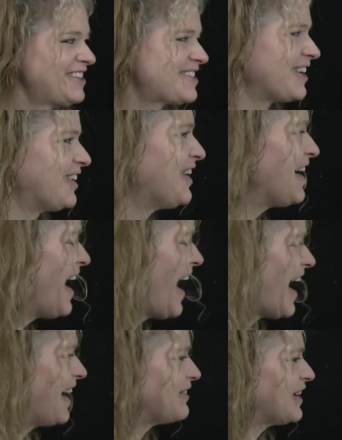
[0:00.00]
So
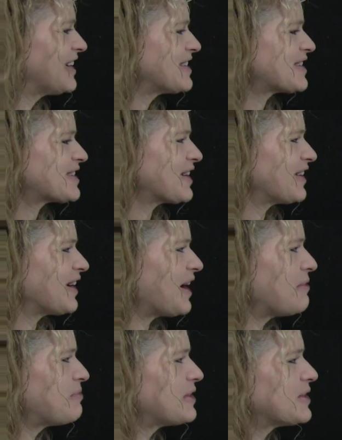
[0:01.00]
I'm going to start
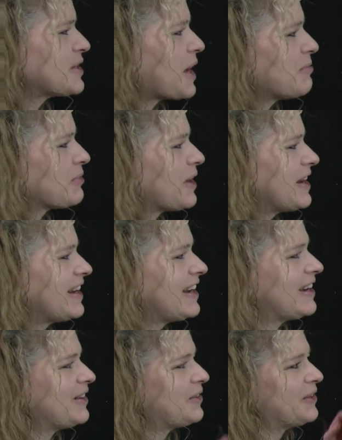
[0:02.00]
up in the top right
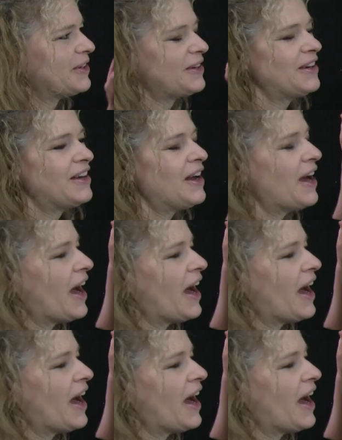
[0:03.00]
hand corner.